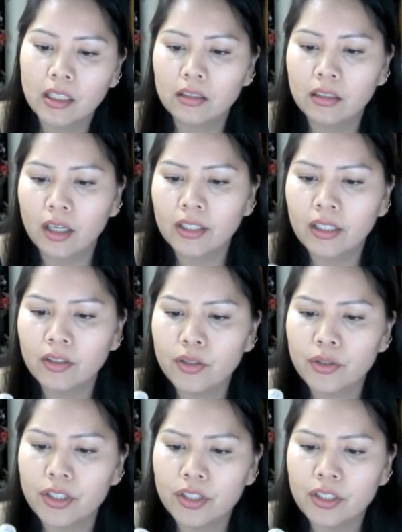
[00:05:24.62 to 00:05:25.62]
Garnier
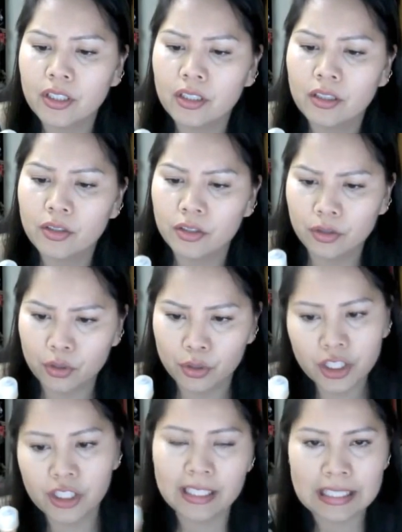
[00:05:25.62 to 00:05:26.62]

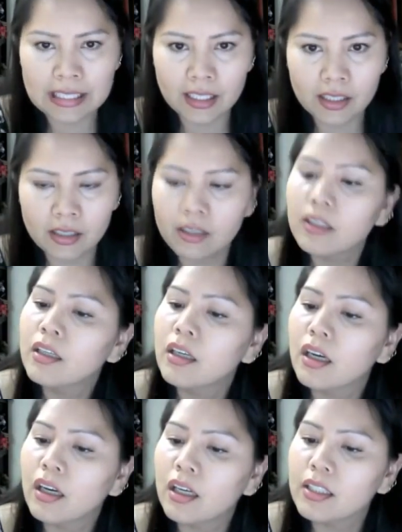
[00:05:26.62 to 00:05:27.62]
Nutritionist
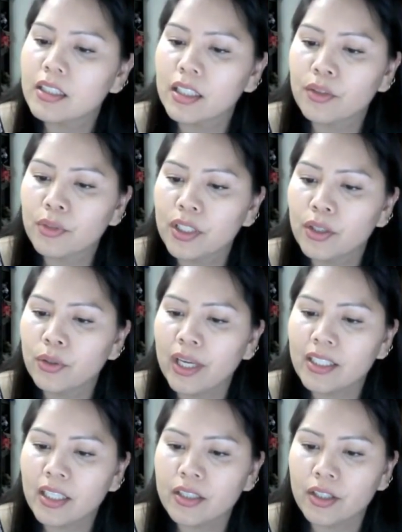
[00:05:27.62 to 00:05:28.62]
Skin Renew
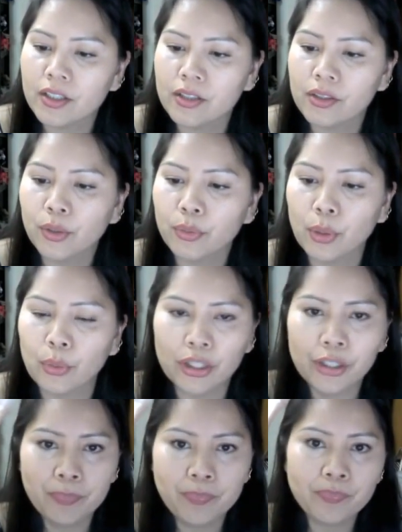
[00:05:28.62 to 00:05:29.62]
Anti-Dark Circle Roller.
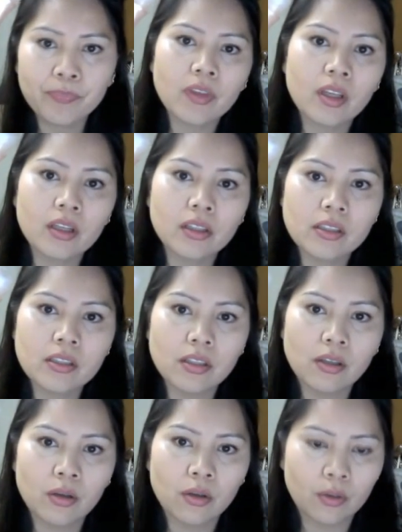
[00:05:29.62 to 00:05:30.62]

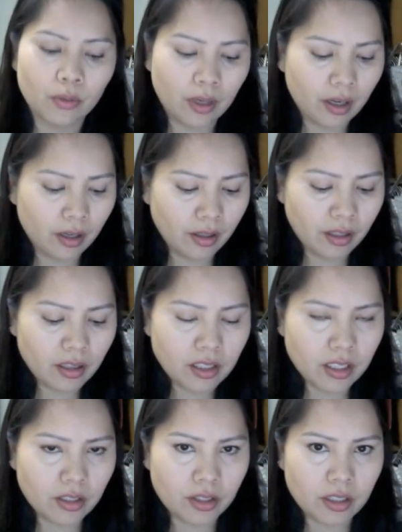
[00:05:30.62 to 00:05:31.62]
So I think this
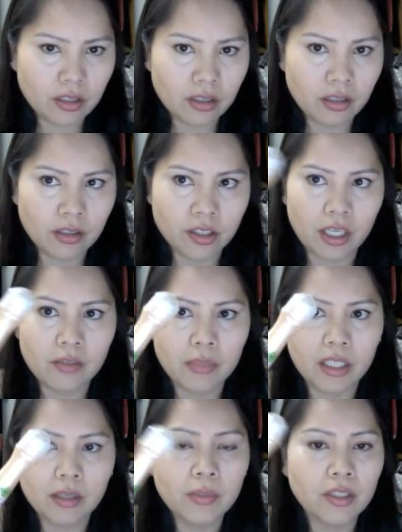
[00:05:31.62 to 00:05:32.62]
is just the shade
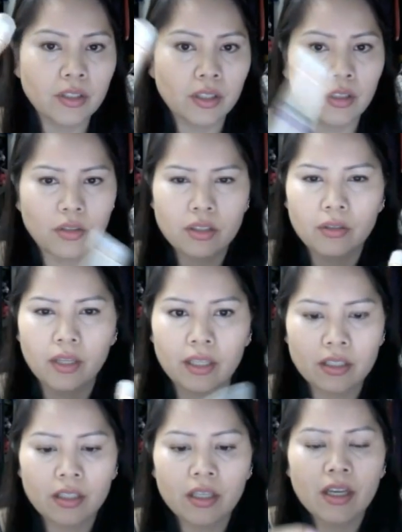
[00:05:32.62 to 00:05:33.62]
medium, and you can also
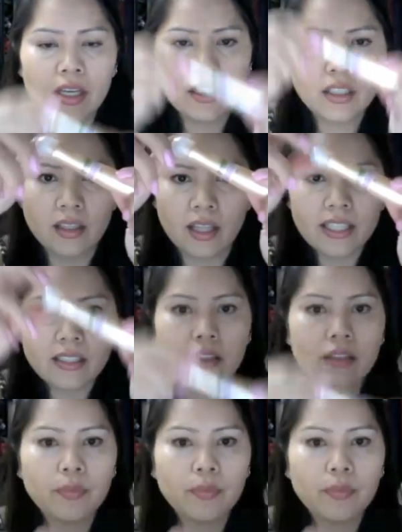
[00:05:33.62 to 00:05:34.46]
get it in light.